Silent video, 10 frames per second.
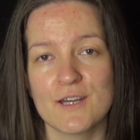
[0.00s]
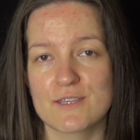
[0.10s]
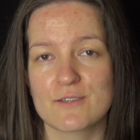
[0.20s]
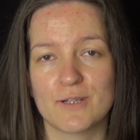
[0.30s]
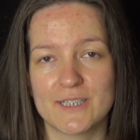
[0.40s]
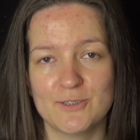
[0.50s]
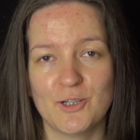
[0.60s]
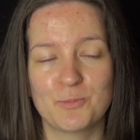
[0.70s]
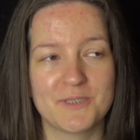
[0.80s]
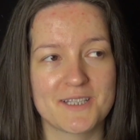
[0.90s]
So I do
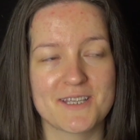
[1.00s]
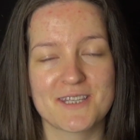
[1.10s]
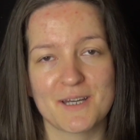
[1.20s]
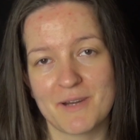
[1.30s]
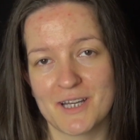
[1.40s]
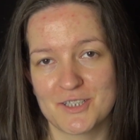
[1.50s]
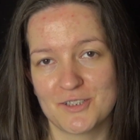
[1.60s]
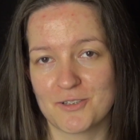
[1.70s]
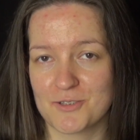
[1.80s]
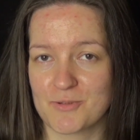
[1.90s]
hope that this time I
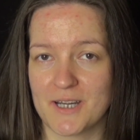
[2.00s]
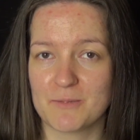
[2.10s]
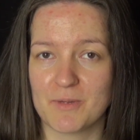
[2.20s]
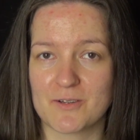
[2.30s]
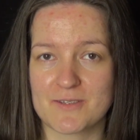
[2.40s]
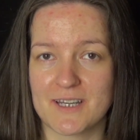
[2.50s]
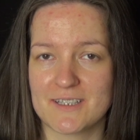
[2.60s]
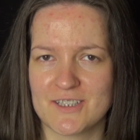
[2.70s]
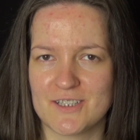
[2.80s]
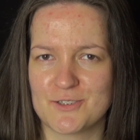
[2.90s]
actually got it right, because I
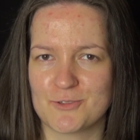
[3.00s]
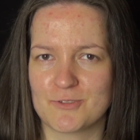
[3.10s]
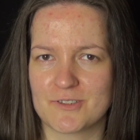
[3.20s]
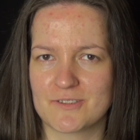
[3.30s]
tend to